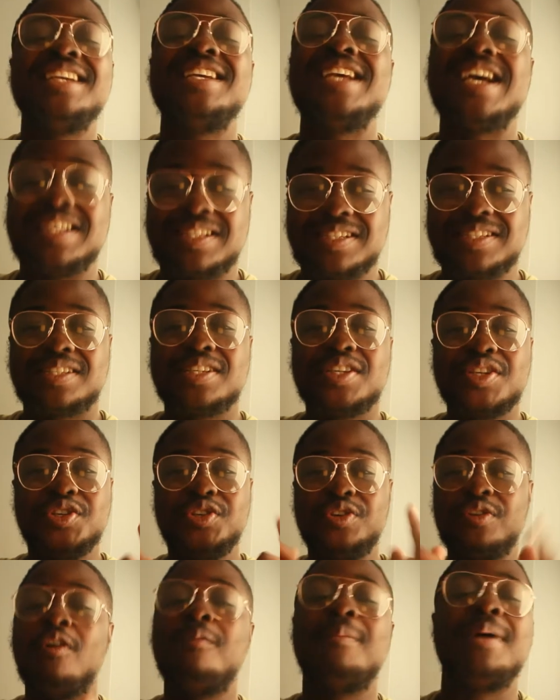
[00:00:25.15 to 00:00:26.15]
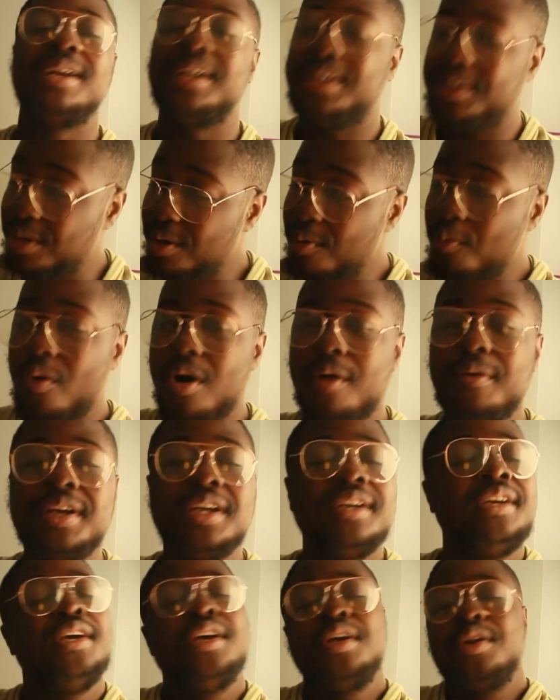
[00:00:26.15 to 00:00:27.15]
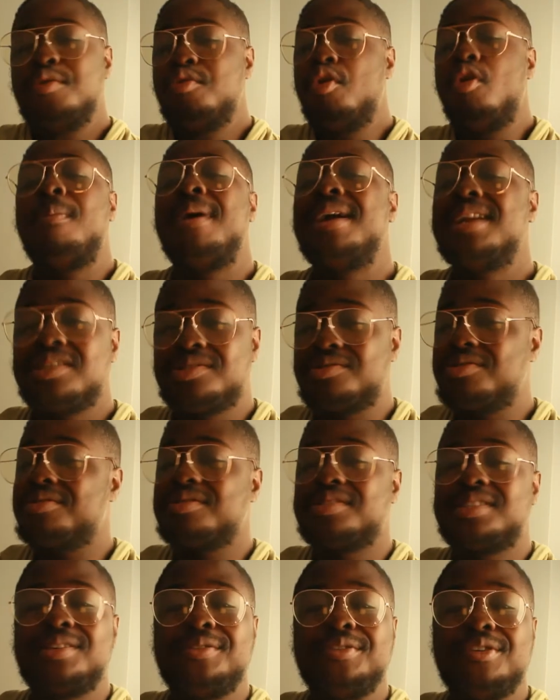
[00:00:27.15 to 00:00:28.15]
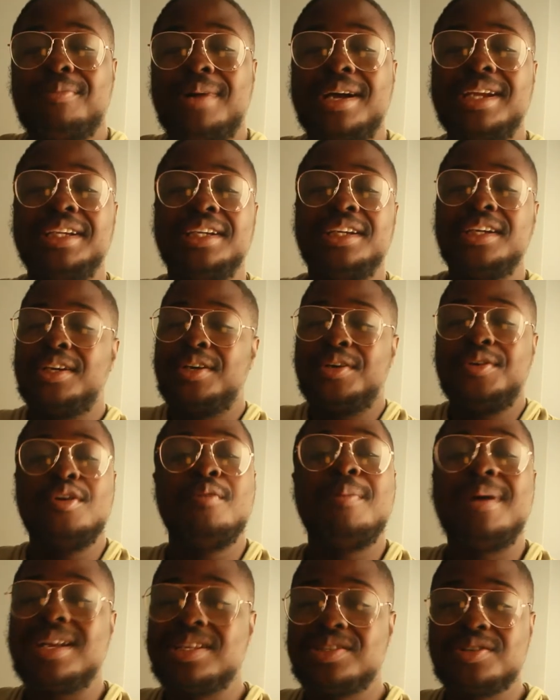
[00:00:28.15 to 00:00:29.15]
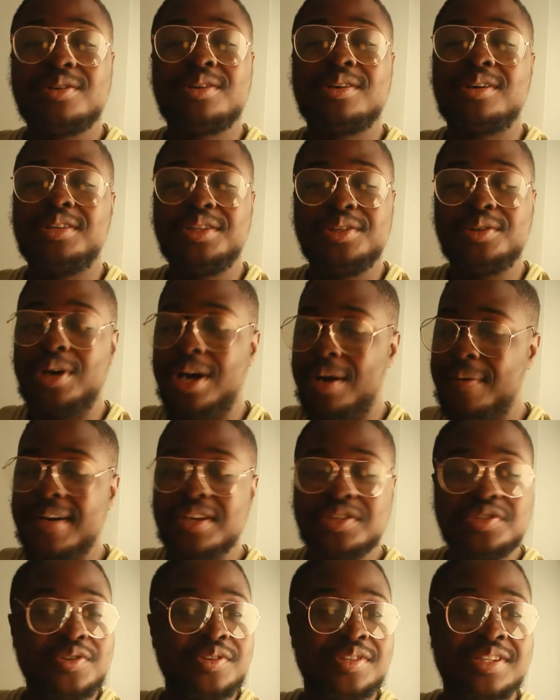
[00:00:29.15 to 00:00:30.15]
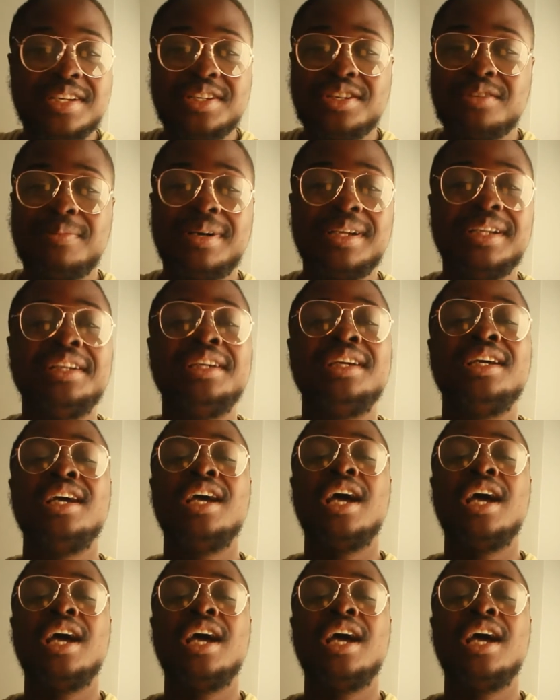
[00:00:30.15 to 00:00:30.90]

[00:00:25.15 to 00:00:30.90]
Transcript: Yes, your money. Don't worry, nobody's gonna steal your money. Nobody's gonna, you know, harass you or take your money.